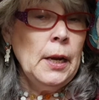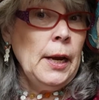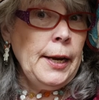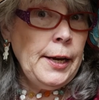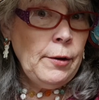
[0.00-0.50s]

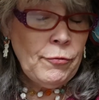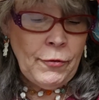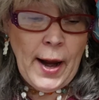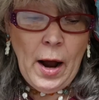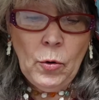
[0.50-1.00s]
He
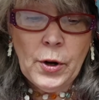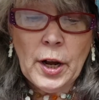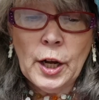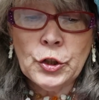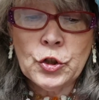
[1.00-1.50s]
found
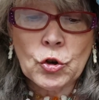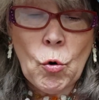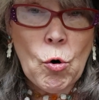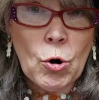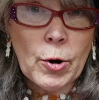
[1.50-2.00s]
a
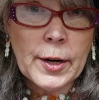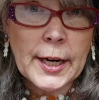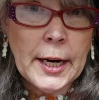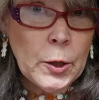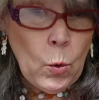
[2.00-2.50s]
door
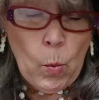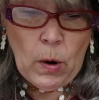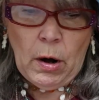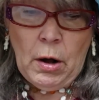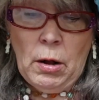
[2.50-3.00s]
in a
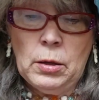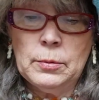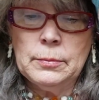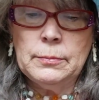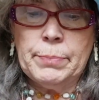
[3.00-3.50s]
wall,
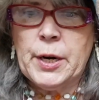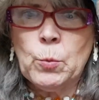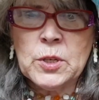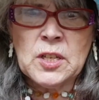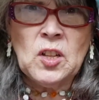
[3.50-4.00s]
but it
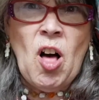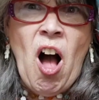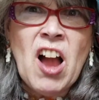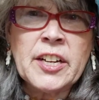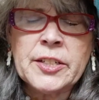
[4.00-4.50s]
was
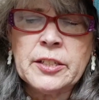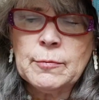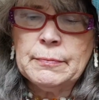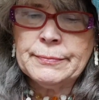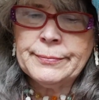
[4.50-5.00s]
locked,
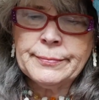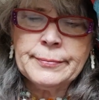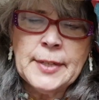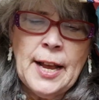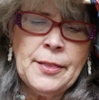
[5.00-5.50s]

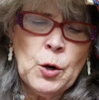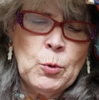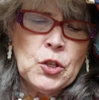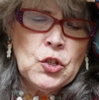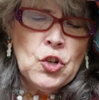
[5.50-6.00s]
and there
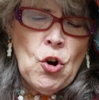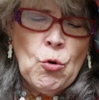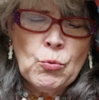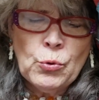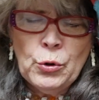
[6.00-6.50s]
was
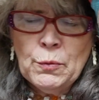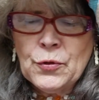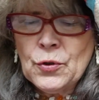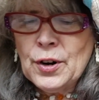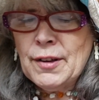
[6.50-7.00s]
no room
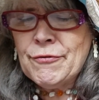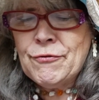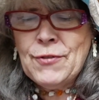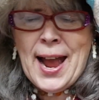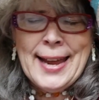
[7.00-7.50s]
for a
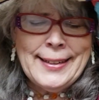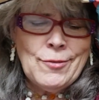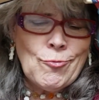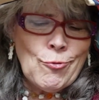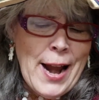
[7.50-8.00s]
fat
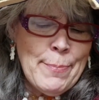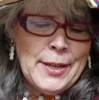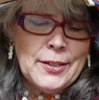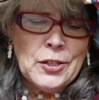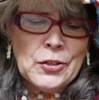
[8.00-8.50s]

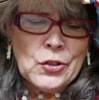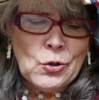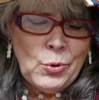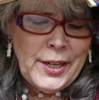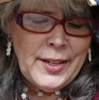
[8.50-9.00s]
rabbit to
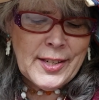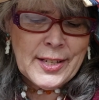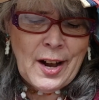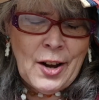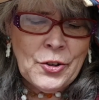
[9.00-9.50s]
squeeze
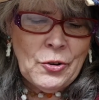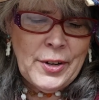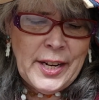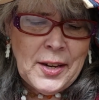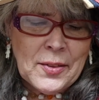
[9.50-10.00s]

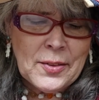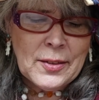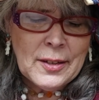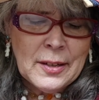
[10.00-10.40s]
underneath.